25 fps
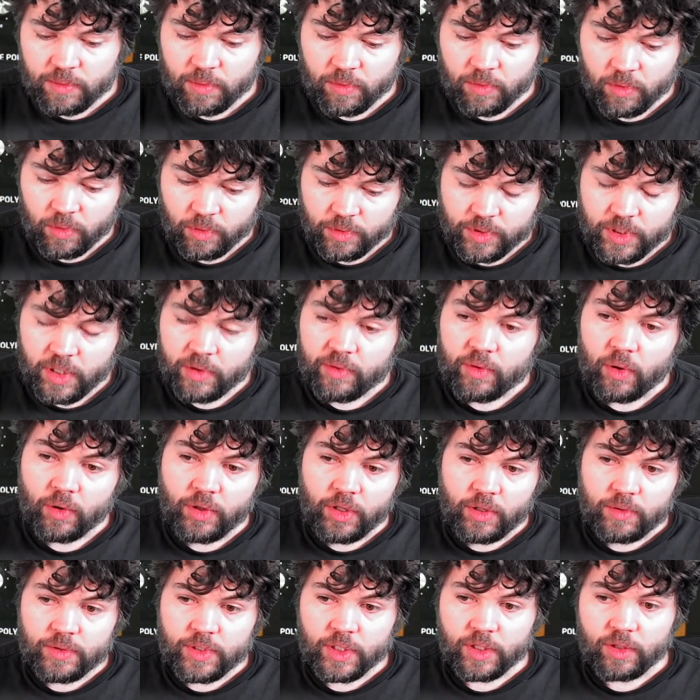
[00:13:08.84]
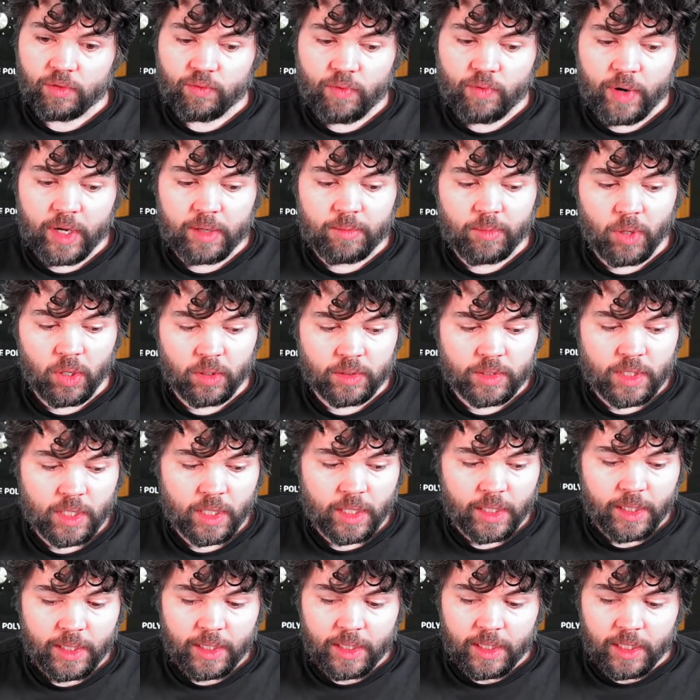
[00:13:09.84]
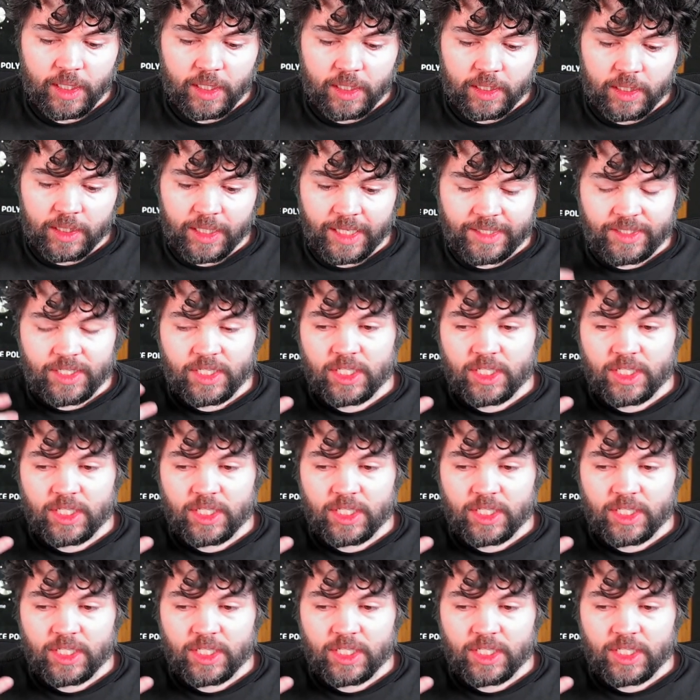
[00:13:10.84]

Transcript: we're also not using the ring mod. Let's